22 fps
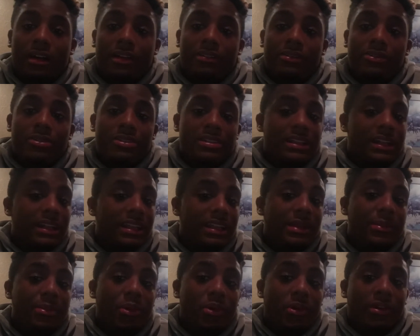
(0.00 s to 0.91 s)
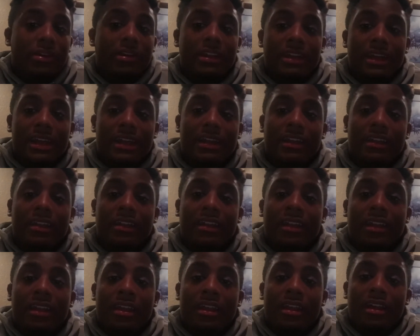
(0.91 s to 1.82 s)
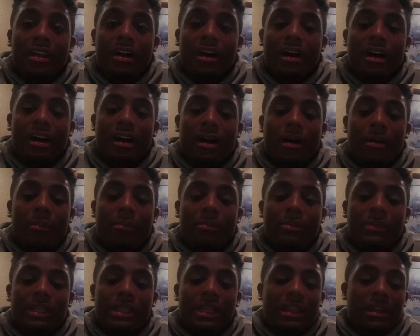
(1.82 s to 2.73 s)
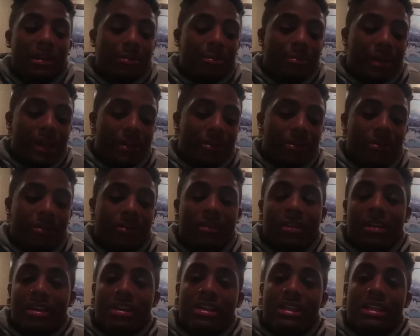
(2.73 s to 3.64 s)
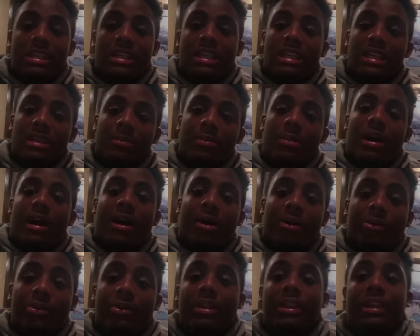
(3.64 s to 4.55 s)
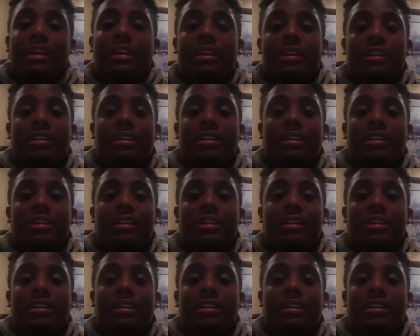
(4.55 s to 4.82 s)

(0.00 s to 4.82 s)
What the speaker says: You just got to keep working at it, getting better. Keep hounding